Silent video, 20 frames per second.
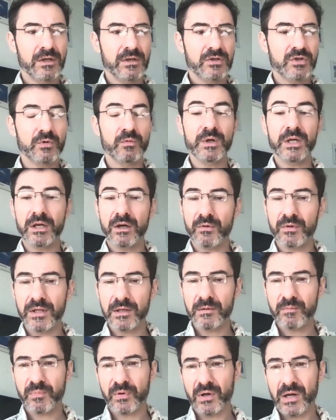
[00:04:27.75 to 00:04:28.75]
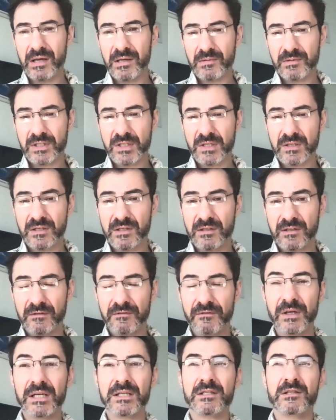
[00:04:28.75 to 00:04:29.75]
So we know that process is
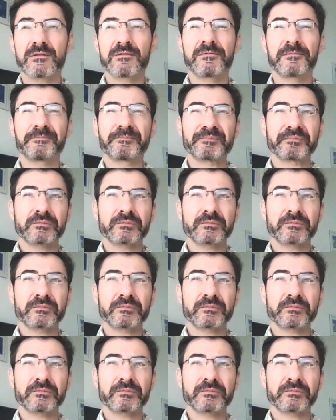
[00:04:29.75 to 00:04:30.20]
effective,